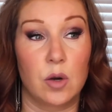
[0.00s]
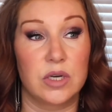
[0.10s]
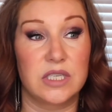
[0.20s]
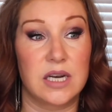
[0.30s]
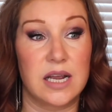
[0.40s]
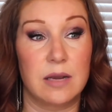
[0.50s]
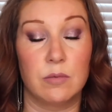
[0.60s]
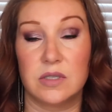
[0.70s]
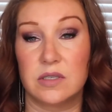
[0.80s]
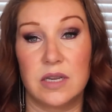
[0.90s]
And honestly,
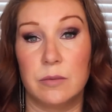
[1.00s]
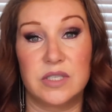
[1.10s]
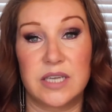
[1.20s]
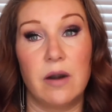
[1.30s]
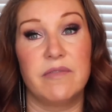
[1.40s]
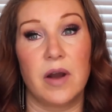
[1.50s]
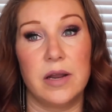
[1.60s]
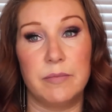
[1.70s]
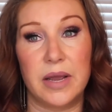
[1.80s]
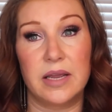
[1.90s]
it was
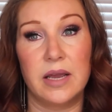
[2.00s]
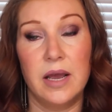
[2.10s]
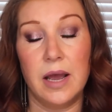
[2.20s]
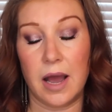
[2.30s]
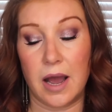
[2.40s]
terrifying me.